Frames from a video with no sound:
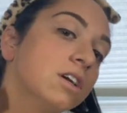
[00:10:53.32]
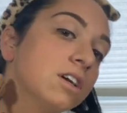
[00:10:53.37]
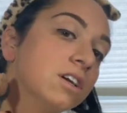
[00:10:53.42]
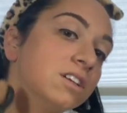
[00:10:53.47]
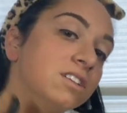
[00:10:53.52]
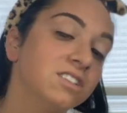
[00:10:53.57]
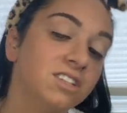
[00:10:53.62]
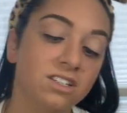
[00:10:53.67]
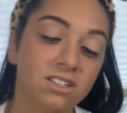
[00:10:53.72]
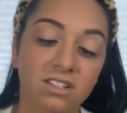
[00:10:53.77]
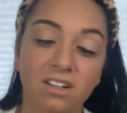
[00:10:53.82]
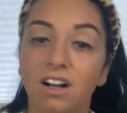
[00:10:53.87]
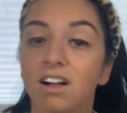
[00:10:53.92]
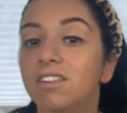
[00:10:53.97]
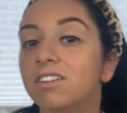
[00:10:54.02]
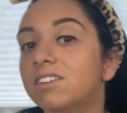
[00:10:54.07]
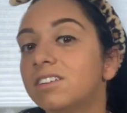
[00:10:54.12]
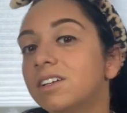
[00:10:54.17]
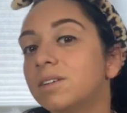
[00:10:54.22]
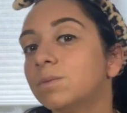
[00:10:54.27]

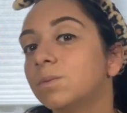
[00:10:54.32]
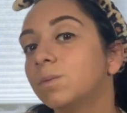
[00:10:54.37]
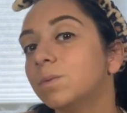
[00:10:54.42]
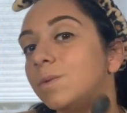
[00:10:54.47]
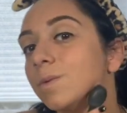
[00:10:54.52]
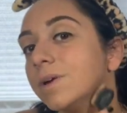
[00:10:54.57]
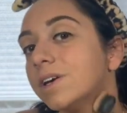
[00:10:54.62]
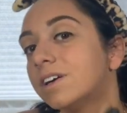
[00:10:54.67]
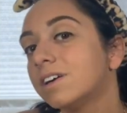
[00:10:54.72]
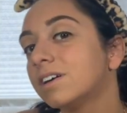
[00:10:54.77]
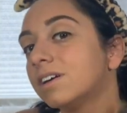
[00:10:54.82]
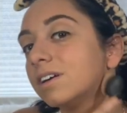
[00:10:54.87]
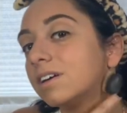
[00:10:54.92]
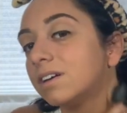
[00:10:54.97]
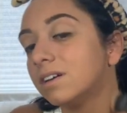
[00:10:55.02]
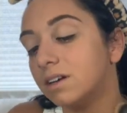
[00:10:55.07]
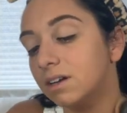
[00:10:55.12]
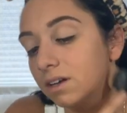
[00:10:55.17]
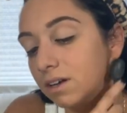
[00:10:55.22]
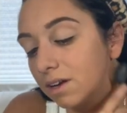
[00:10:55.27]
discolored and
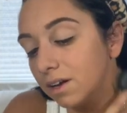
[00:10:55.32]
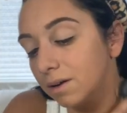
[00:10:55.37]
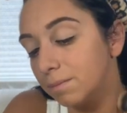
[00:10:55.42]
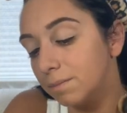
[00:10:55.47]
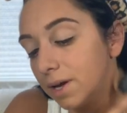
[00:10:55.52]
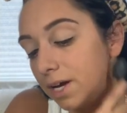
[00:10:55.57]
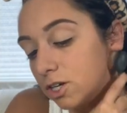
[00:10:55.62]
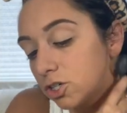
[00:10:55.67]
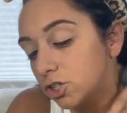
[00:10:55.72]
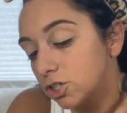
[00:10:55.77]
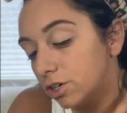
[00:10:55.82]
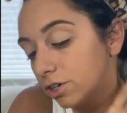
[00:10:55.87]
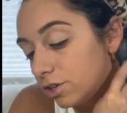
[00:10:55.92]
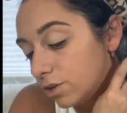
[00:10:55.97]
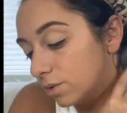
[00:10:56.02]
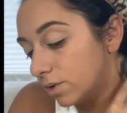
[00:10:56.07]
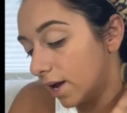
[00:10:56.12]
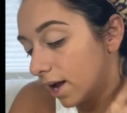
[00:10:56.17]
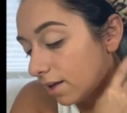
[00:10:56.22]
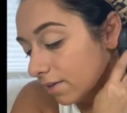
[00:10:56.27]
weird. And make sure you
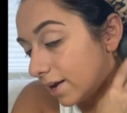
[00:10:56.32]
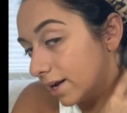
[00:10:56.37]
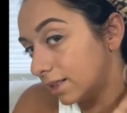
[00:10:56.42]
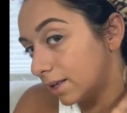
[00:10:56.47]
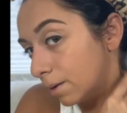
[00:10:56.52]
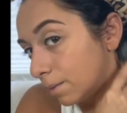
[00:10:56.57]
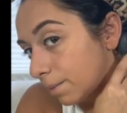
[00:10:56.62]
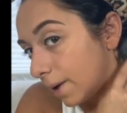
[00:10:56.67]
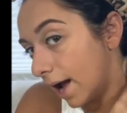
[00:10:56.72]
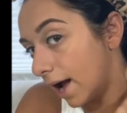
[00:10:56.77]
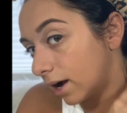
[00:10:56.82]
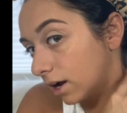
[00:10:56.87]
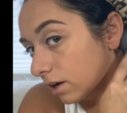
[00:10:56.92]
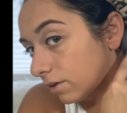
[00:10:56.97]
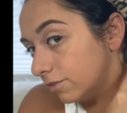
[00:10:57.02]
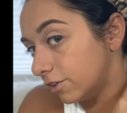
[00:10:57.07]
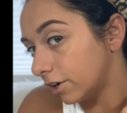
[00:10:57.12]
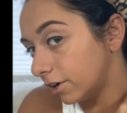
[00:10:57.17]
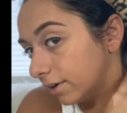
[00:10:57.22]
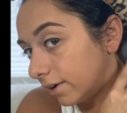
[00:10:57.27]
get like the back
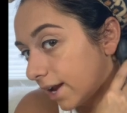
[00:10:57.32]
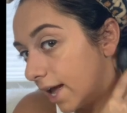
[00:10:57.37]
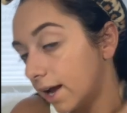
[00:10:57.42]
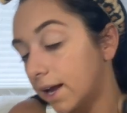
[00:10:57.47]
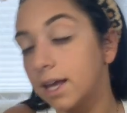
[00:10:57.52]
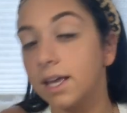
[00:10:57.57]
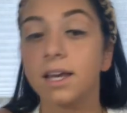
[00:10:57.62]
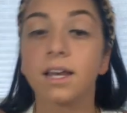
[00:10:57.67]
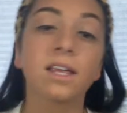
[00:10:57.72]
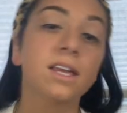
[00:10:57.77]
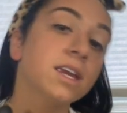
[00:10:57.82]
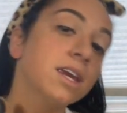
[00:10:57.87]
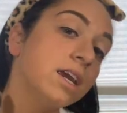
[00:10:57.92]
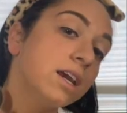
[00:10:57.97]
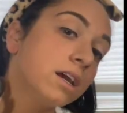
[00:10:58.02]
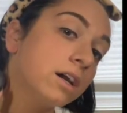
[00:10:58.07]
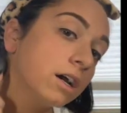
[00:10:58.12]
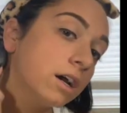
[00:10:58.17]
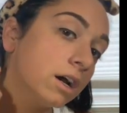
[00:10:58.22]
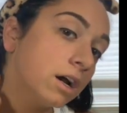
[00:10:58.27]
of your neck in
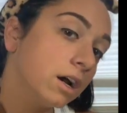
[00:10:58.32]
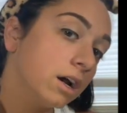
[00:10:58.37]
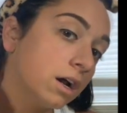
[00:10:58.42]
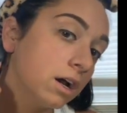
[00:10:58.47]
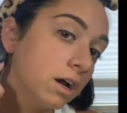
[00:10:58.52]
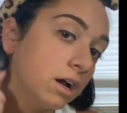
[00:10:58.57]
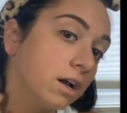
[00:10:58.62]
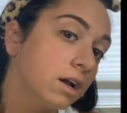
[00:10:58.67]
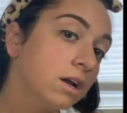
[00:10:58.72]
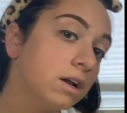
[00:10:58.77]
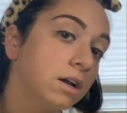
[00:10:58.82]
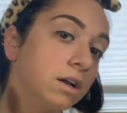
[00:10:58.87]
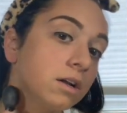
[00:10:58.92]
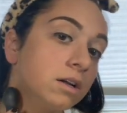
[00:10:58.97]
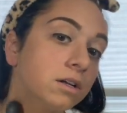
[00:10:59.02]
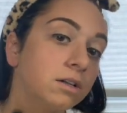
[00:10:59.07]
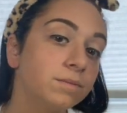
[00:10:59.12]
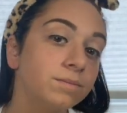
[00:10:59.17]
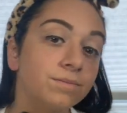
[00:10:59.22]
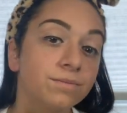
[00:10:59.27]
here.
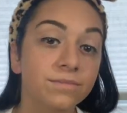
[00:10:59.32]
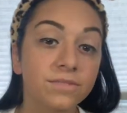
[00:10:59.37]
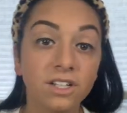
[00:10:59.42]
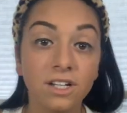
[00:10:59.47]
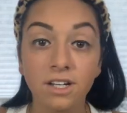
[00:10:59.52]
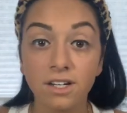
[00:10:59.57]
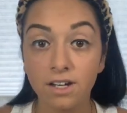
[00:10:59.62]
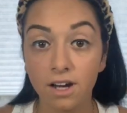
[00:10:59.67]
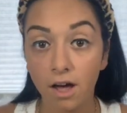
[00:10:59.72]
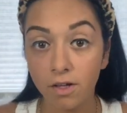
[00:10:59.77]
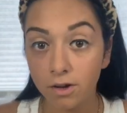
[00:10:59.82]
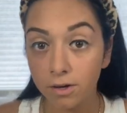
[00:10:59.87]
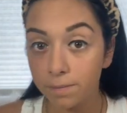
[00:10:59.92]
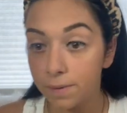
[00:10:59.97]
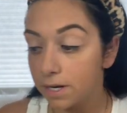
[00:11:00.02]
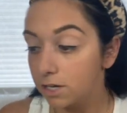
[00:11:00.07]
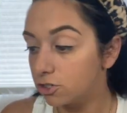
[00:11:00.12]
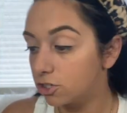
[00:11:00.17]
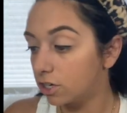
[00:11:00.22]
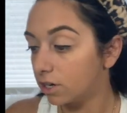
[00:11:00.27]
It's another
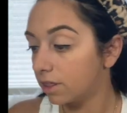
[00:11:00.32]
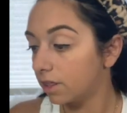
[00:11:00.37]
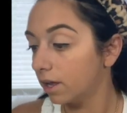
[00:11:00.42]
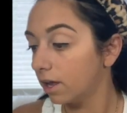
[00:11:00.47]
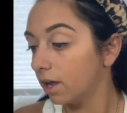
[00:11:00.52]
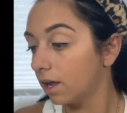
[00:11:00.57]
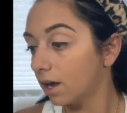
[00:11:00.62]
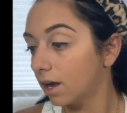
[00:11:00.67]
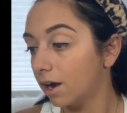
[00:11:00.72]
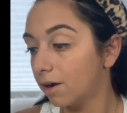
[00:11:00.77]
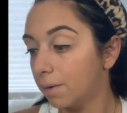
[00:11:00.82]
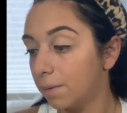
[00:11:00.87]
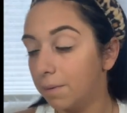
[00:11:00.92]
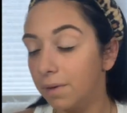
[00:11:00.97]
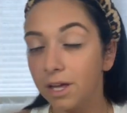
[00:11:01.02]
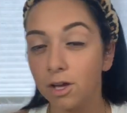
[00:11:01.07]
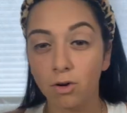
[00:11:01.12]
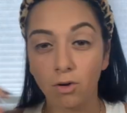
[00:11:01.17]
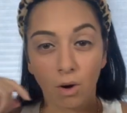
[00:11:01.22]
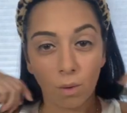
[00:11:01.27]
major thing. I remember
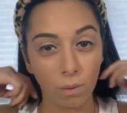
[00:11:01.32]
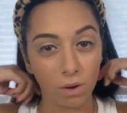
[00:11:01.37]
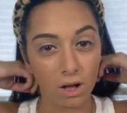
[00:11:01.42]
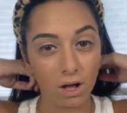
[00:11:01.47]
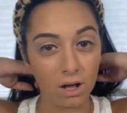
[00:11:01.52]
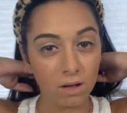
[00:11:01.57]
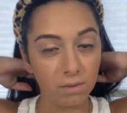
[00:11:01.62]
like growing up,